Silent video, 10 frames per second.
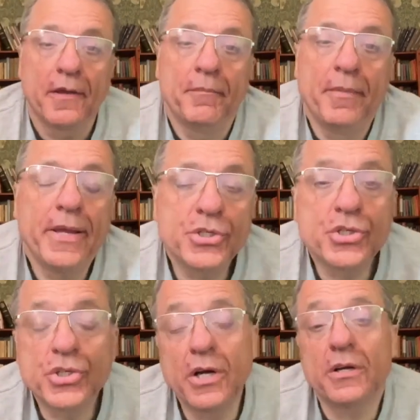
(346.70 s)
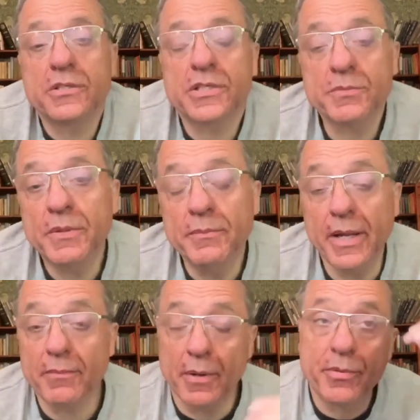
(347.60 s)
major charge has been
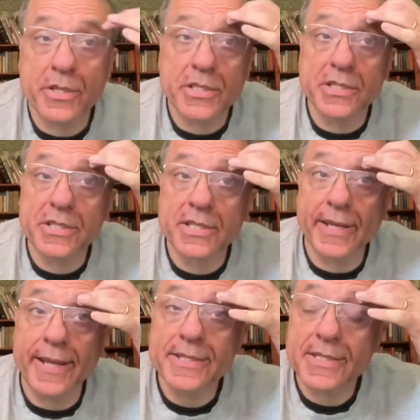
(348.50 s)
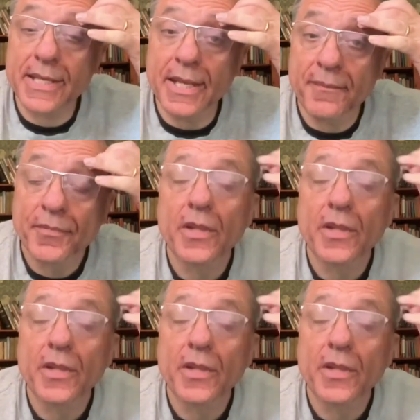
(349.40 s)
made by President Zelensky.